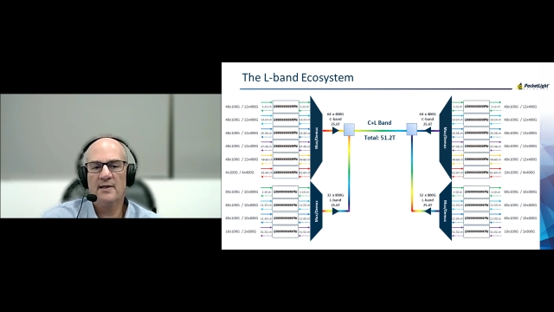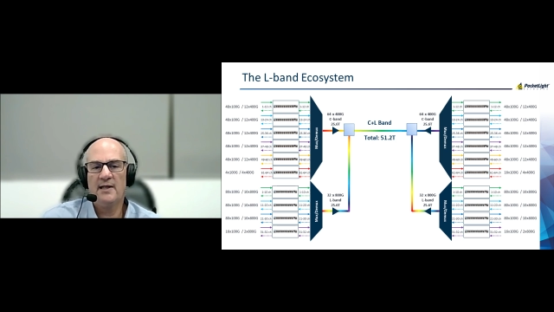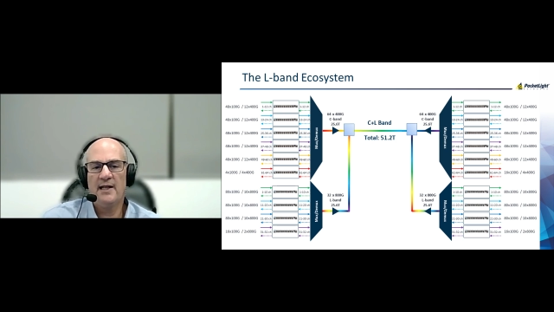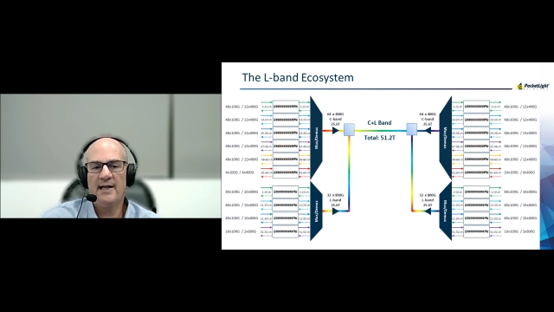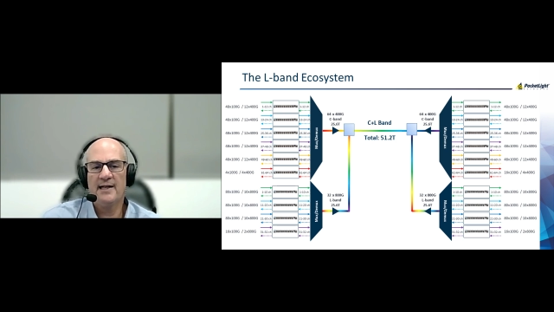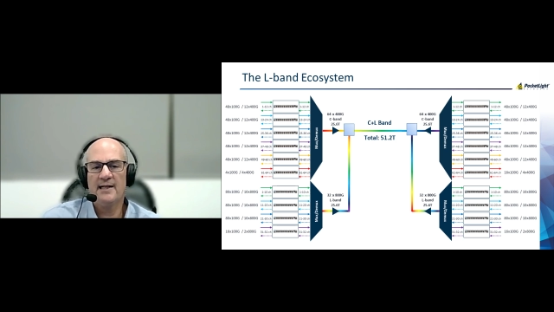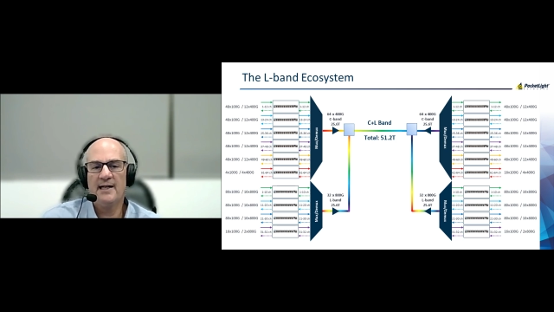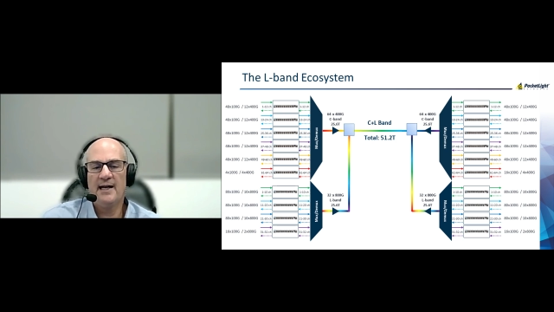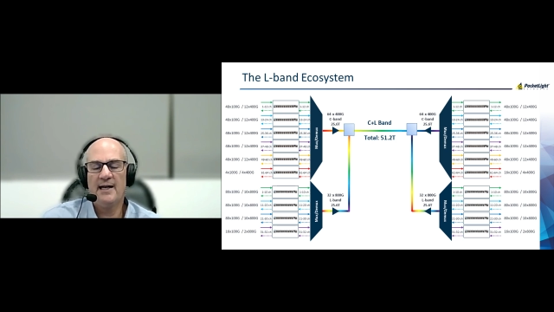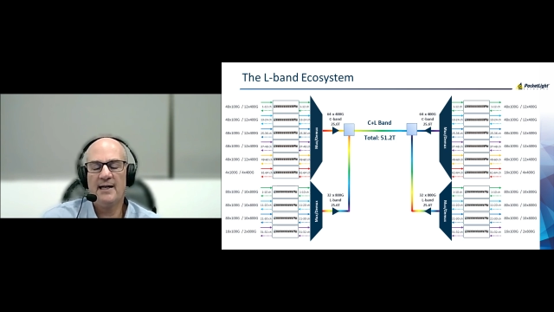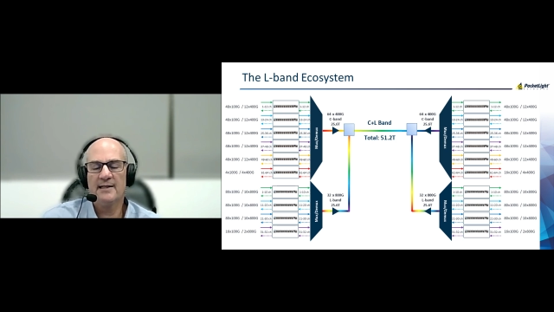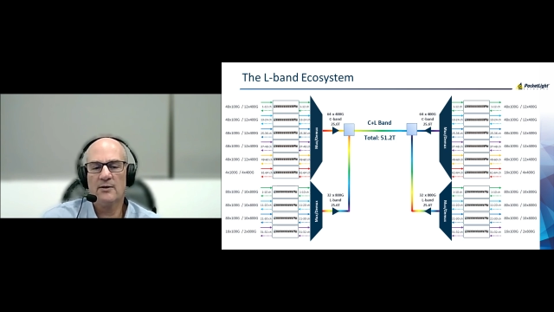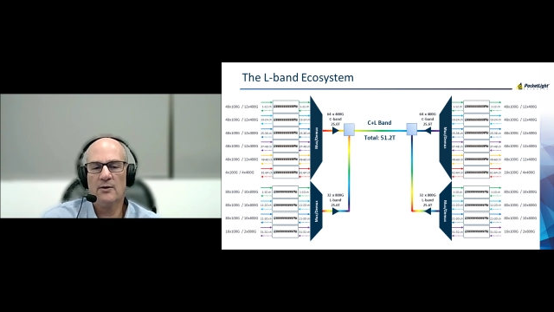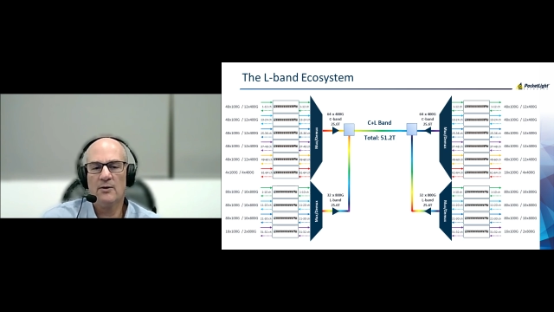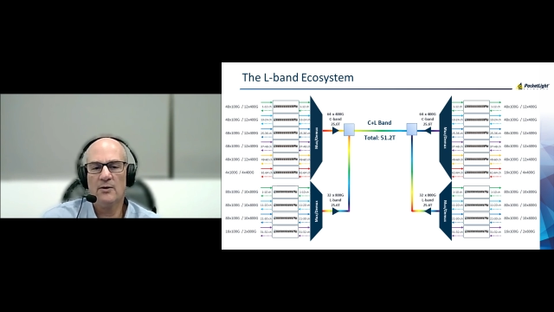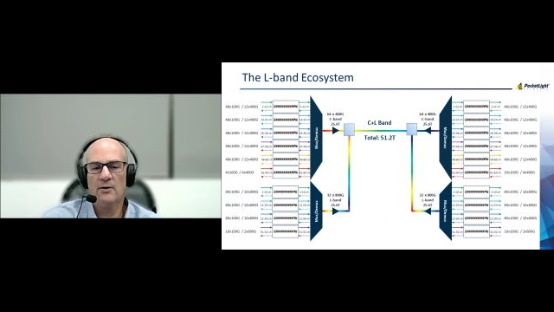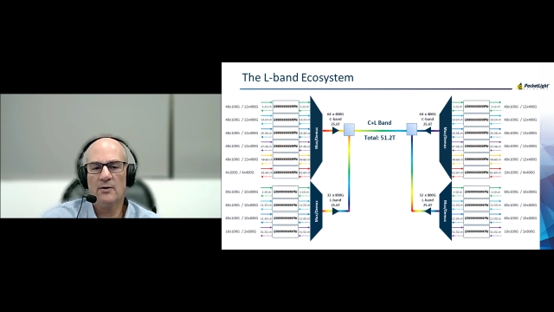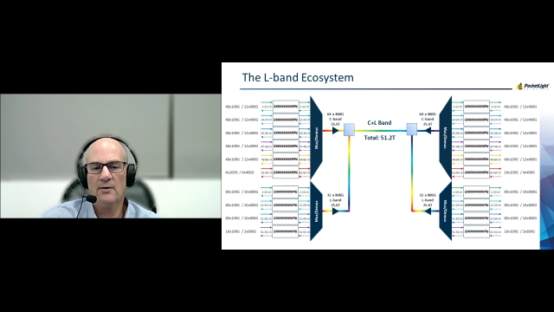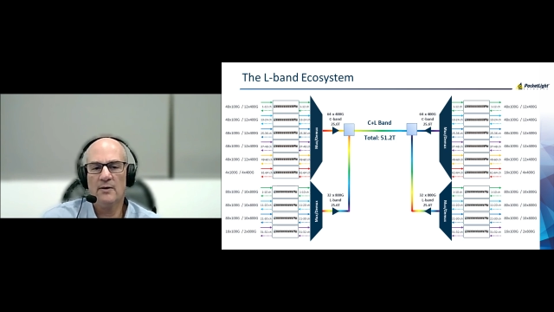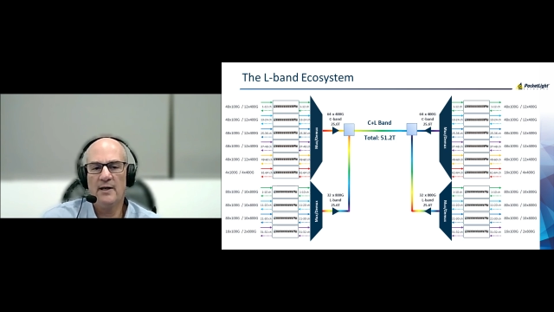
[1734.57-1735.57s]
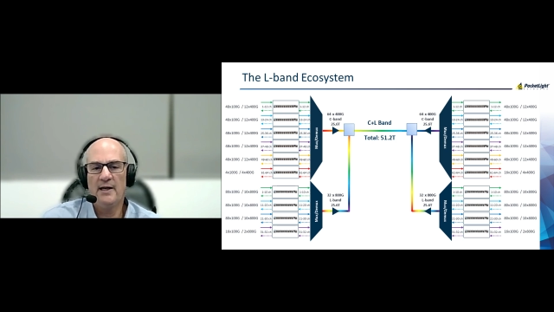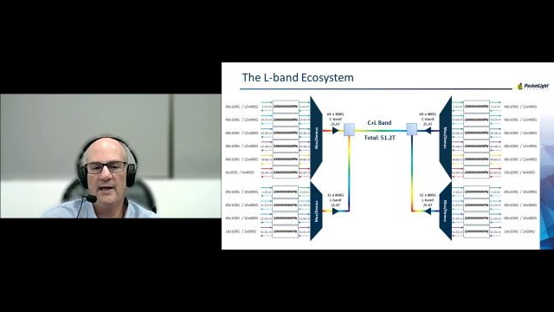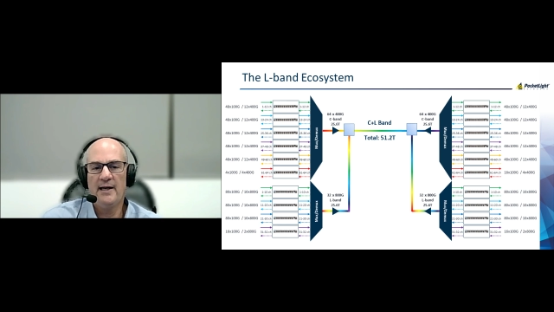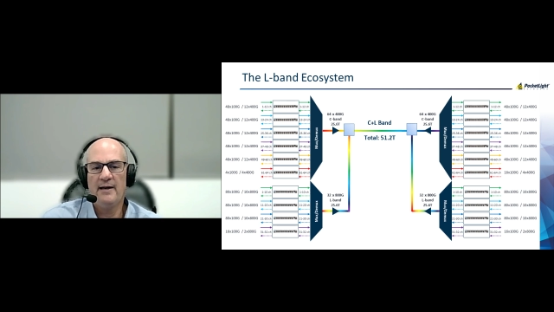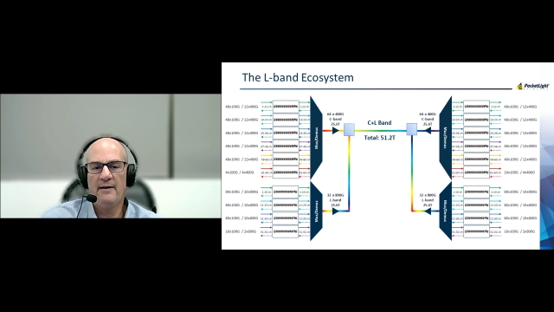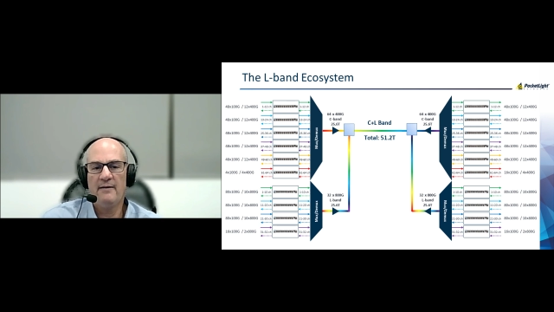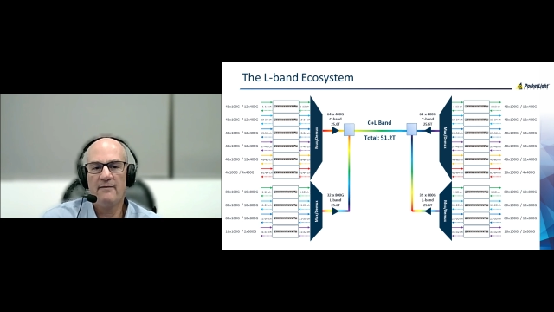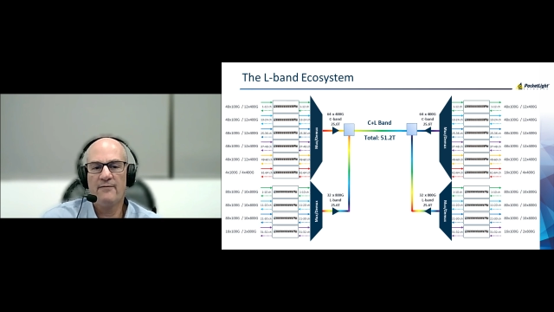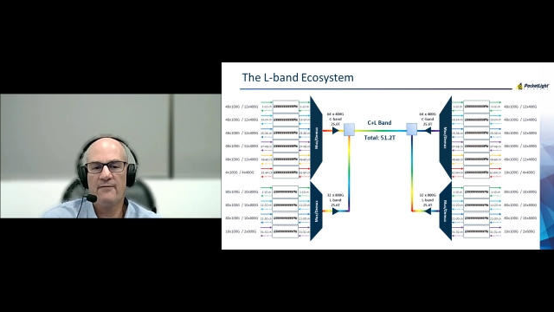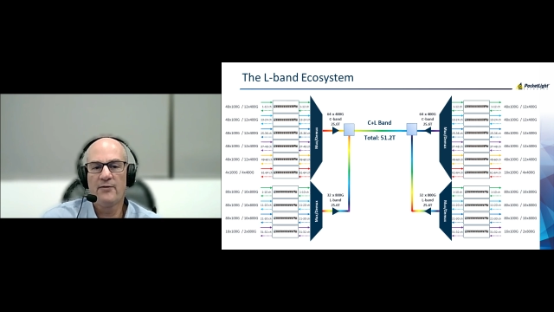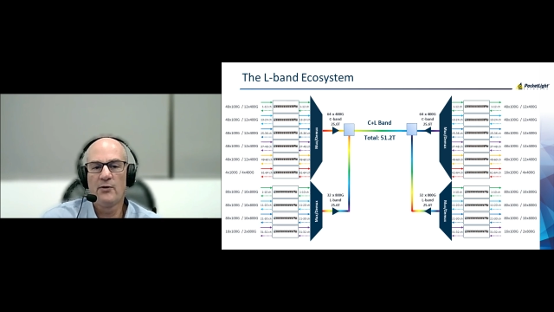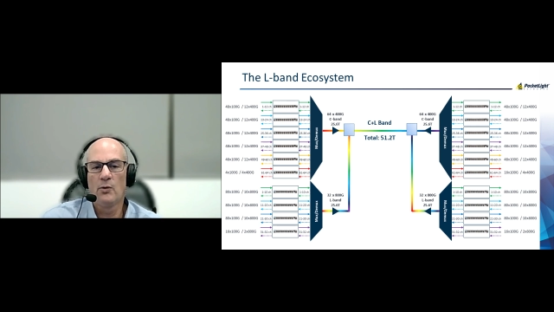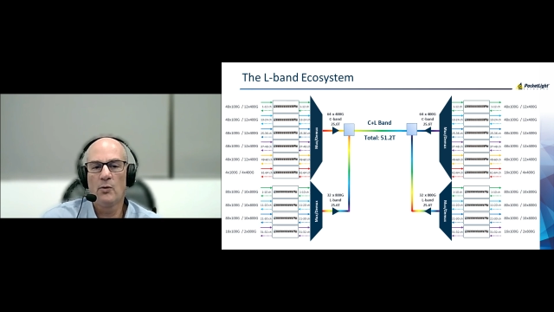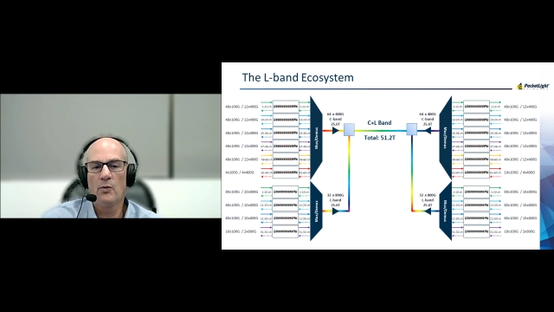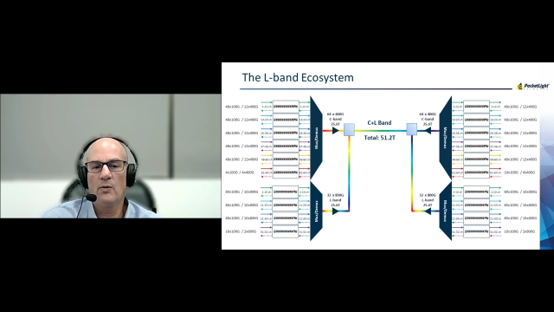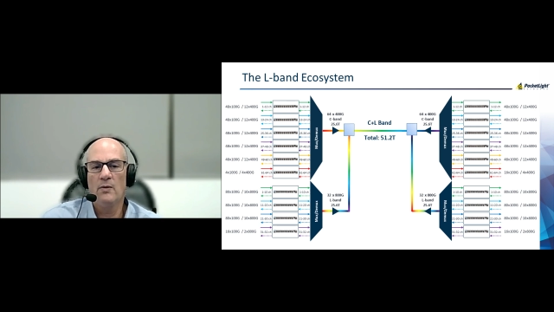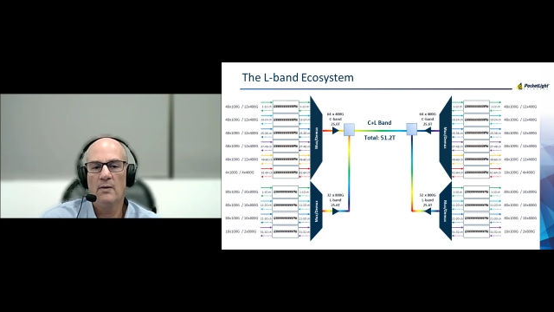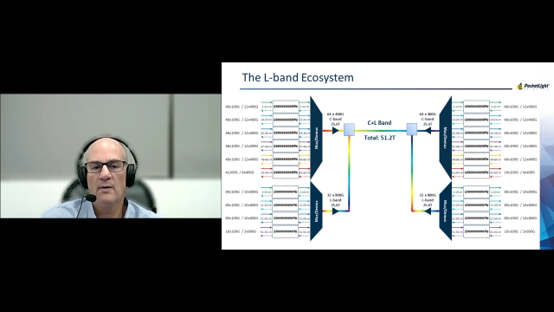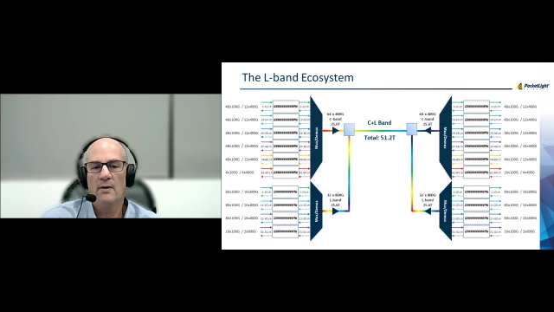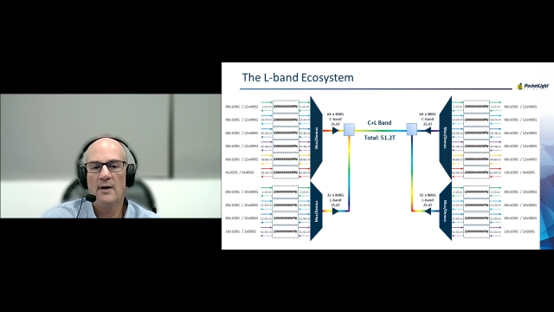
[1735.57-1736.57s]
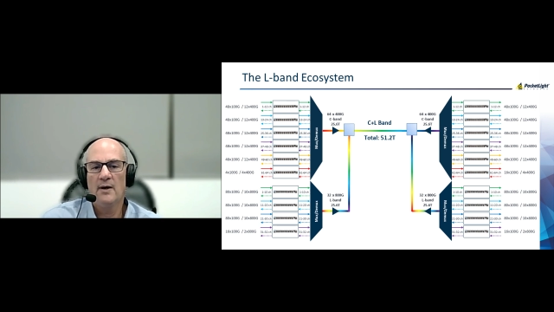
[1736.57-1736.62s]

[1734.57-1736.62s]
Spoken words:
like that, or a few